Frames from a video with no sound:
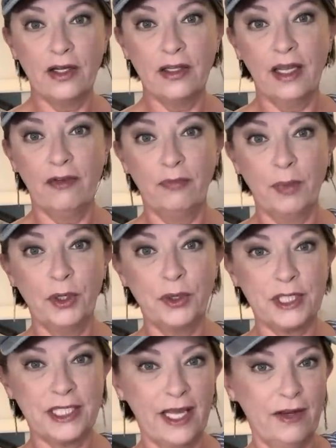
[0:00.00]
and they've both
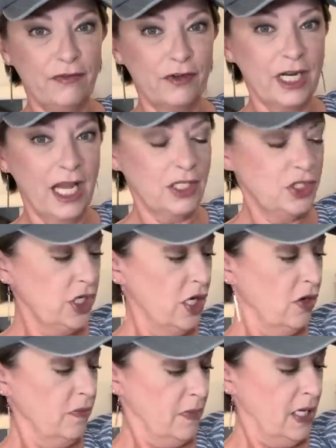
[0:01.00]
said for next
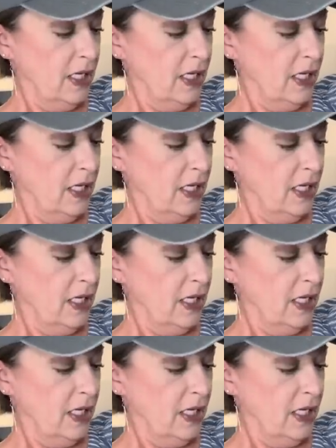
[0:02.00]
year,